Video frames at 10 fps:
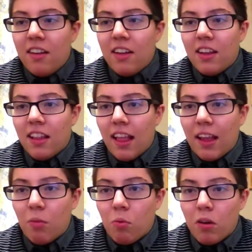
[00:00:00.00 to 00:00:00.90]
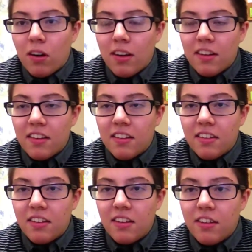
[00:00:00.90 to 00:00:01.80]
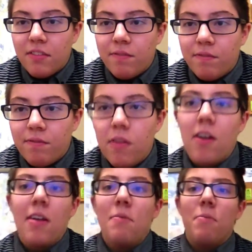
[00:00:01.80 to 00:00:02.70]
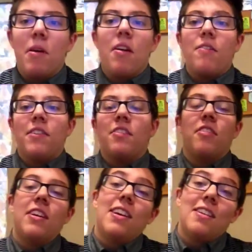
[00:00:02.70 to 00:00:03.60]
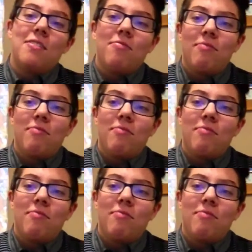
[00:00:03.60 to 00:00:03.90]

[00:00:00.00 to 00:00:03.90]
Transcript: And like work is, well, I'm in my office right now.